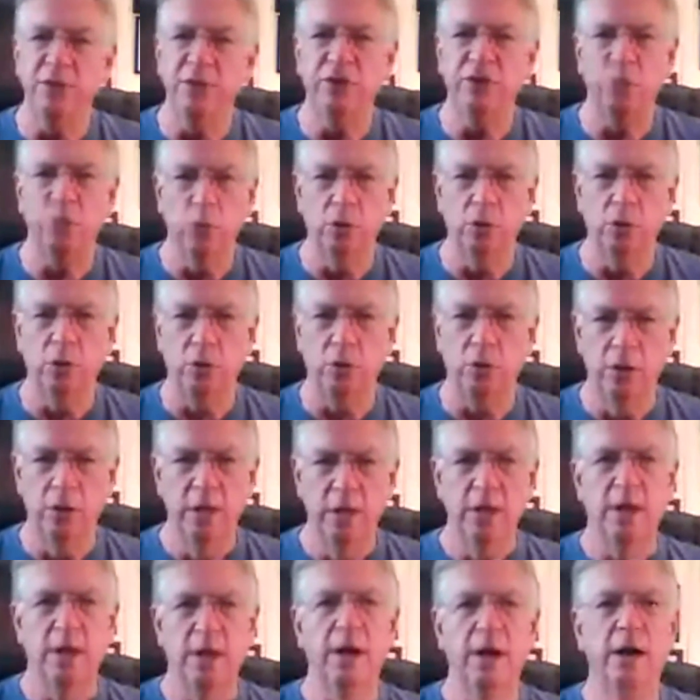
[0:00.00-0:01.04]
on
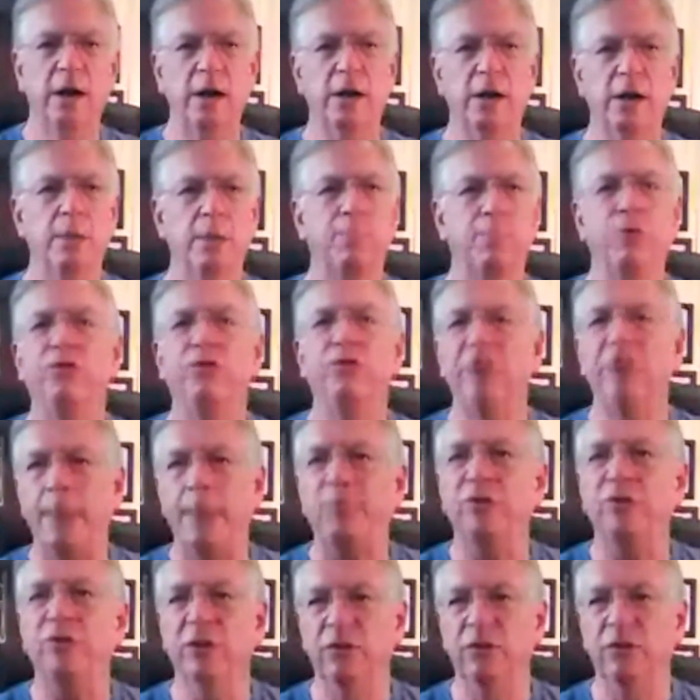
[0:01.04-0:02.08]
individual
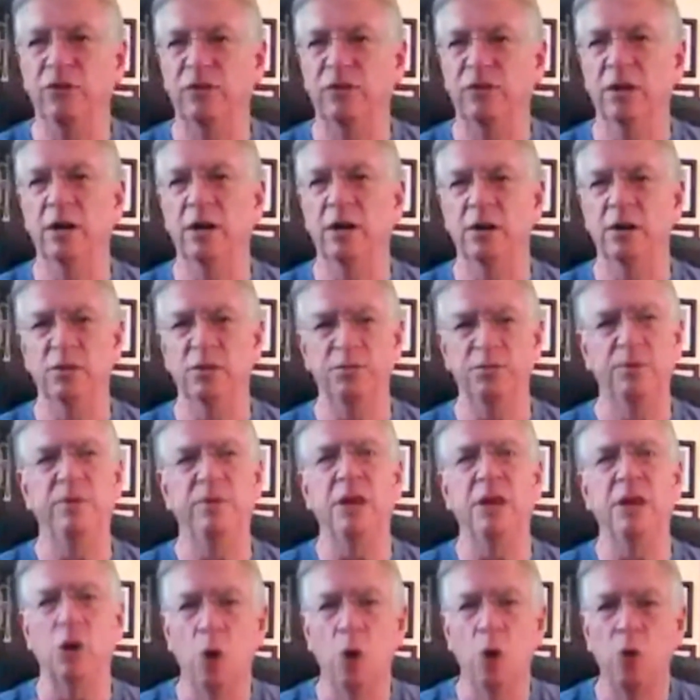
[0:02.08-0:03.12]
perceptions
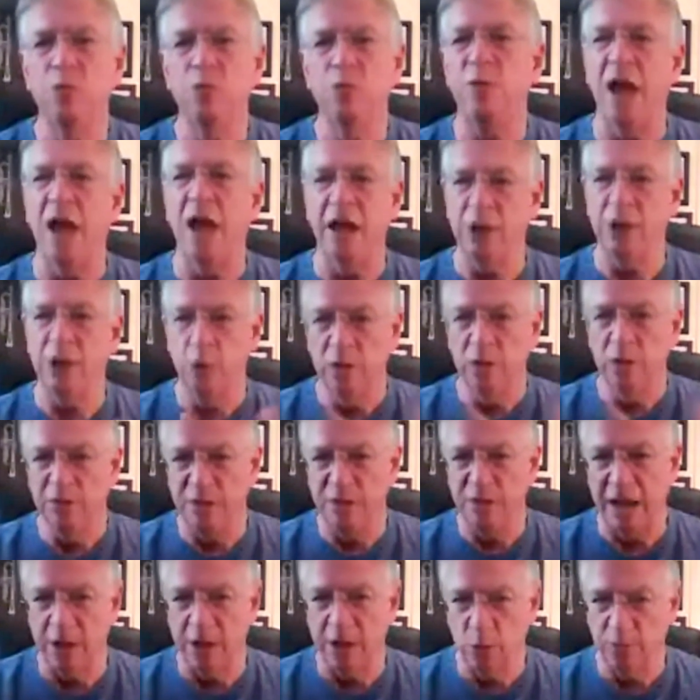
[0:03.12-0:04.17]
of their own
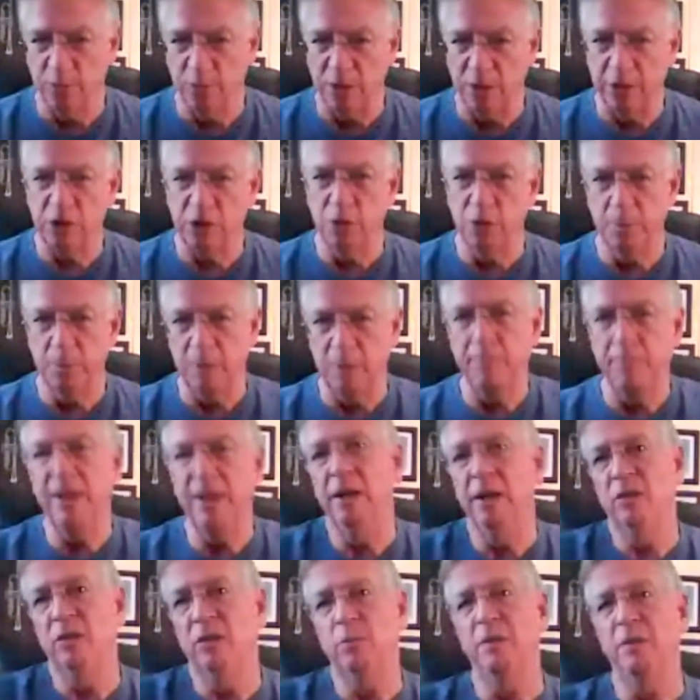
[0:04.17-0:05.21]
value and the value of other
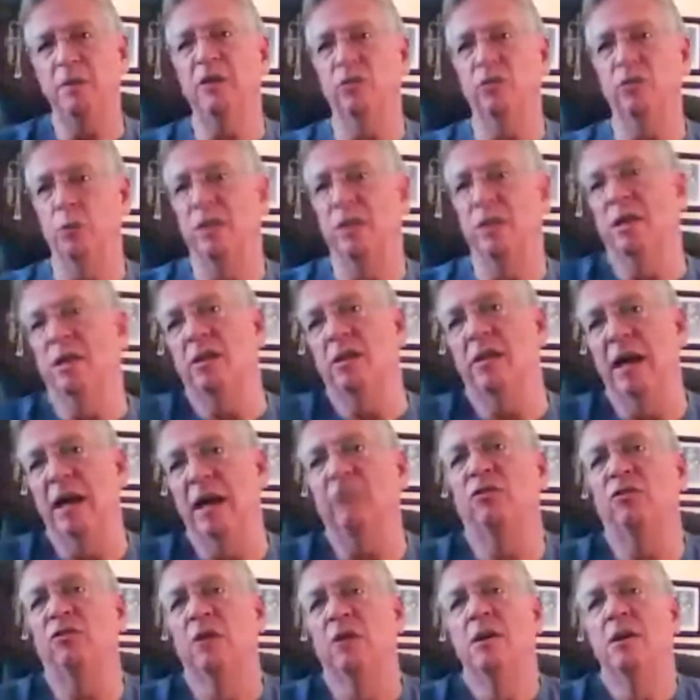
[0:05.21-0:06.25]
human beings, because we
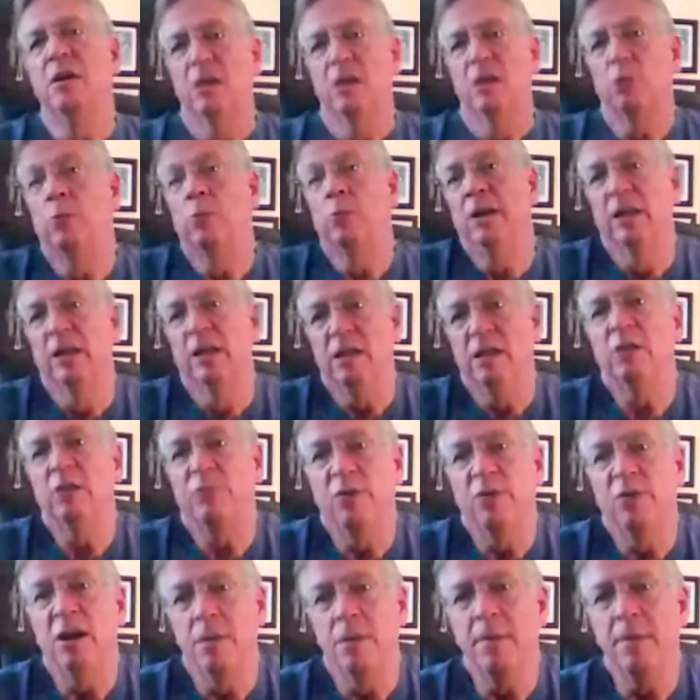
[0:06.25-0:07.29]
think that's
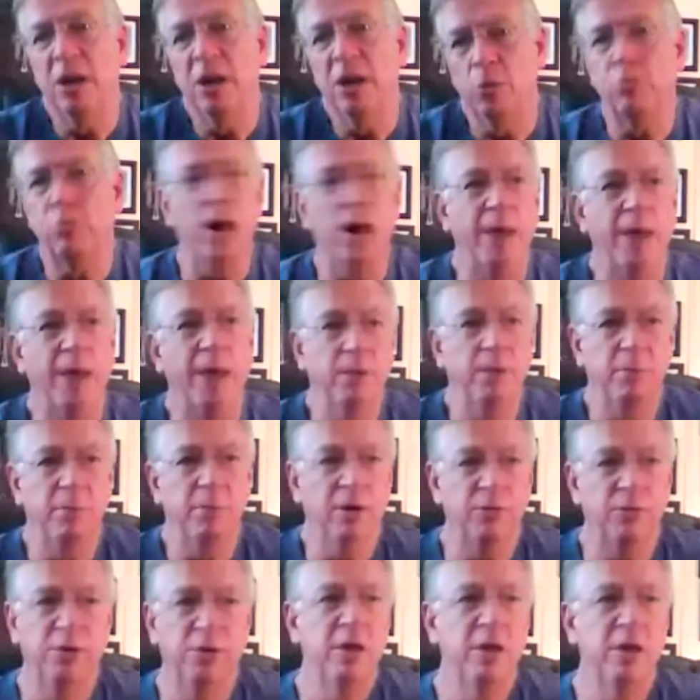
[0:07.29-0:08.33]
really the fundamental
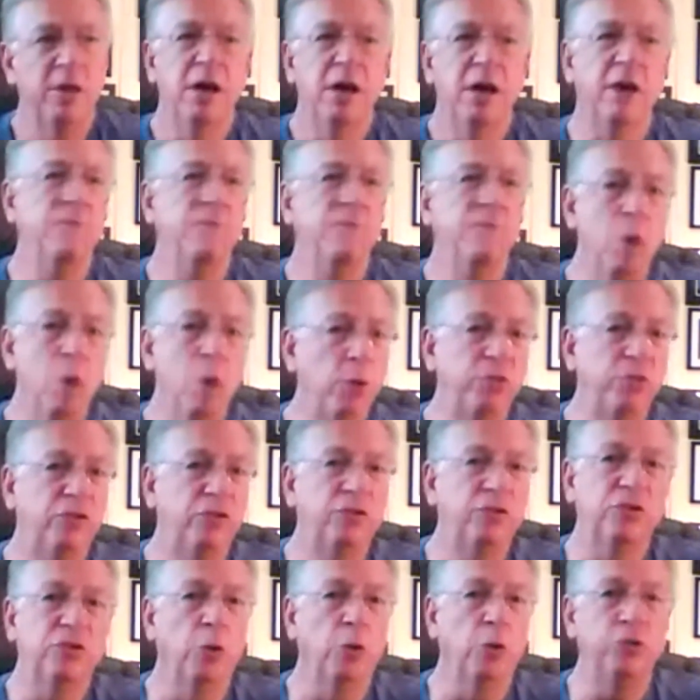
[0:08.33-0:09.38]
problem of
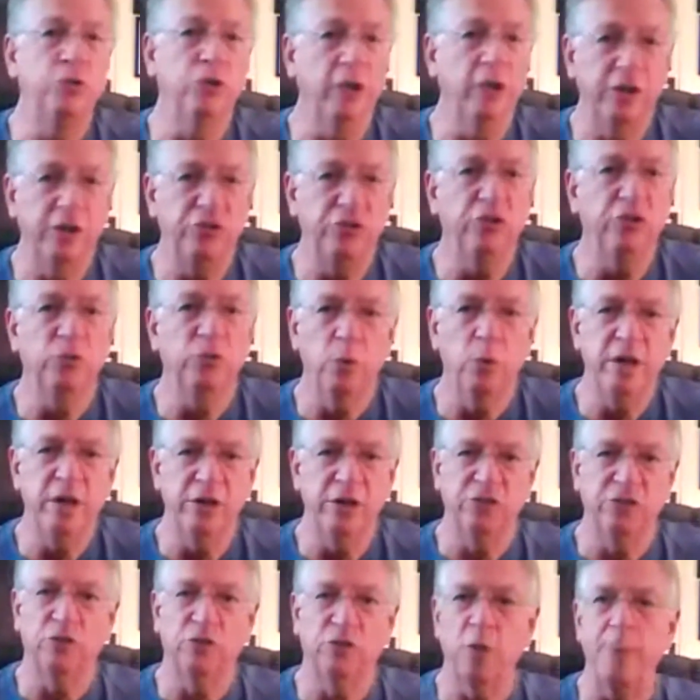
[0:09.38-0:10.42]
most social
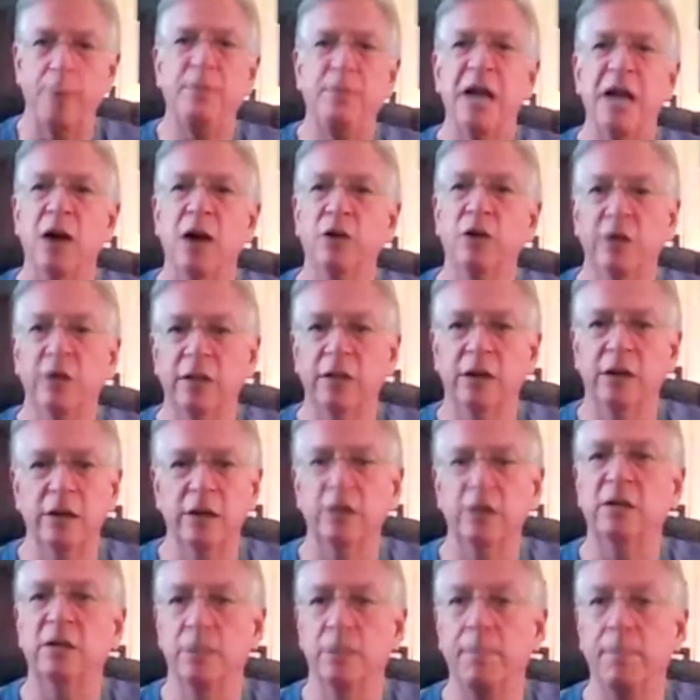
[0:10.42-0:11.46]
issues when you scrape down
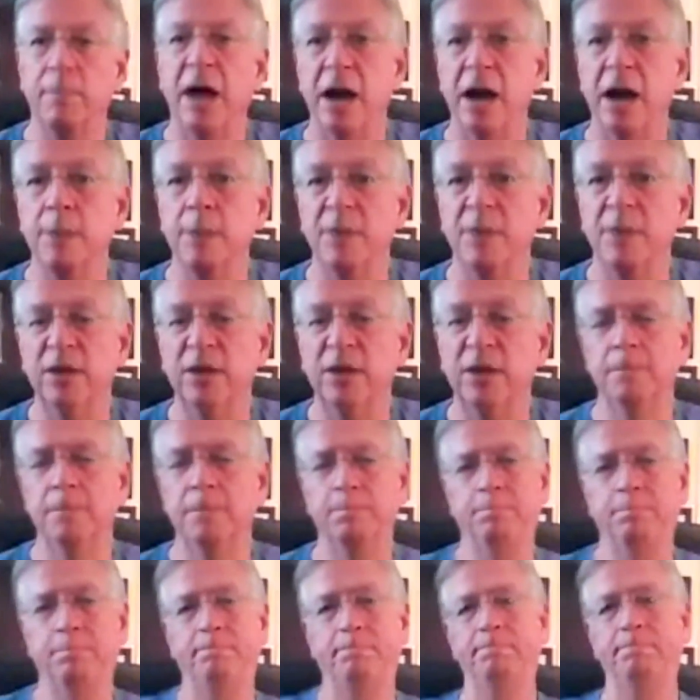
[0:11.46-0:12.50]
to the bottom
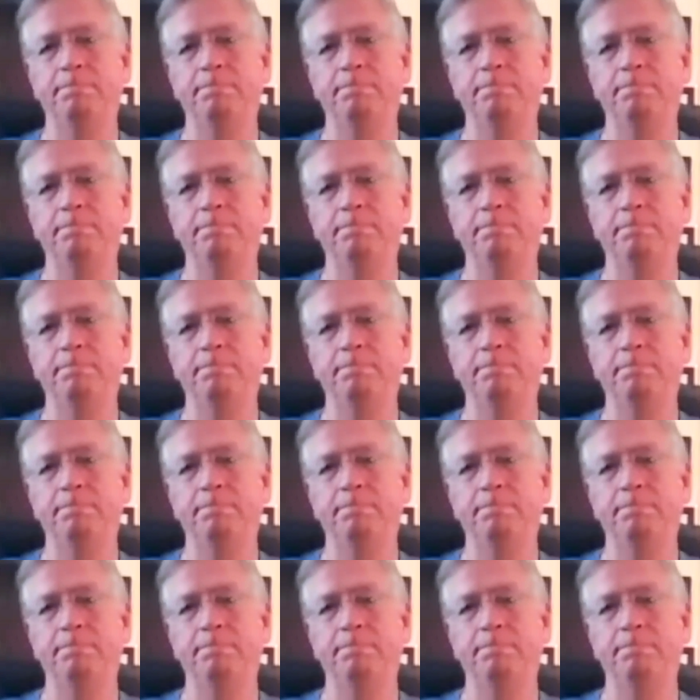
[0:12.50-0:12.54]
of it.